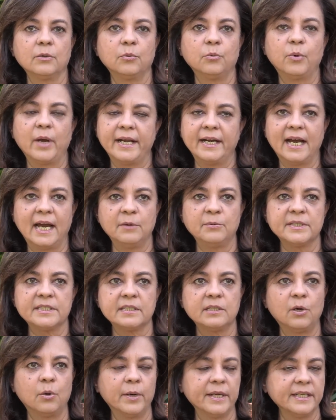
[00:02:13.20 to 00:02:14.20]
When I
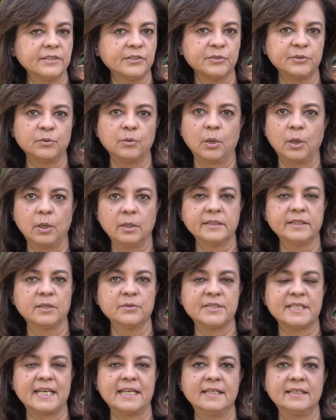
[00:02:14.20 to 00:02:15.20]
was going through all
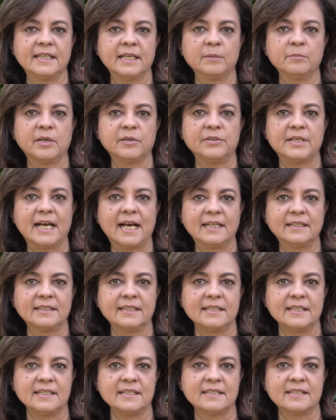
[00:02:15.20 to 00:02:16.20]
those healing
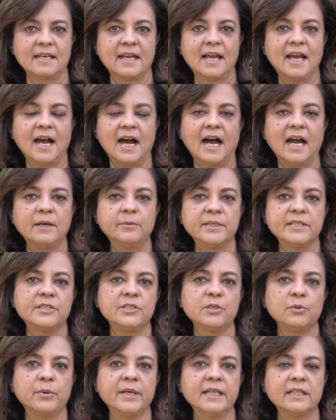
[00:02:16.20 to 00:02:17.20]
modalities, I was
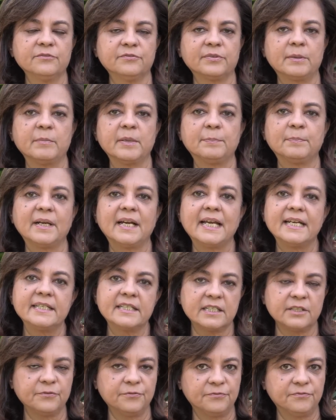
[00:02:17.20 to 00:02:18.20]
doing it from a
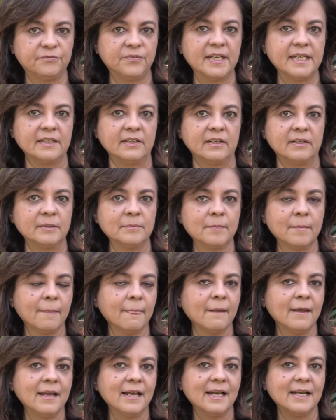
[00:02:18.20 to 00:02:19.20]
place of fear.
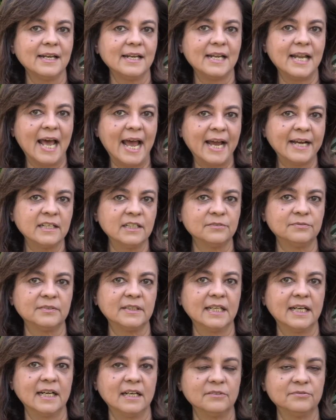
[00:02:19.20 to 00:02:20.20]
Lack of
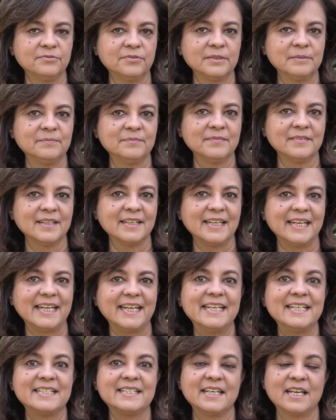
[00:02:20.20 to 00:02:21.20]
love
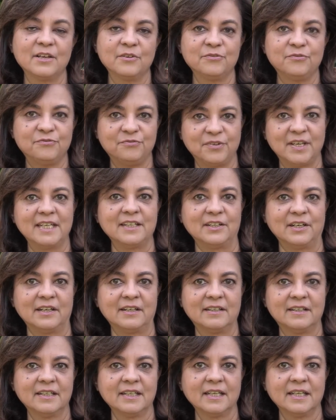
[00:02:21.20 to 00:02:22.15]
is fear.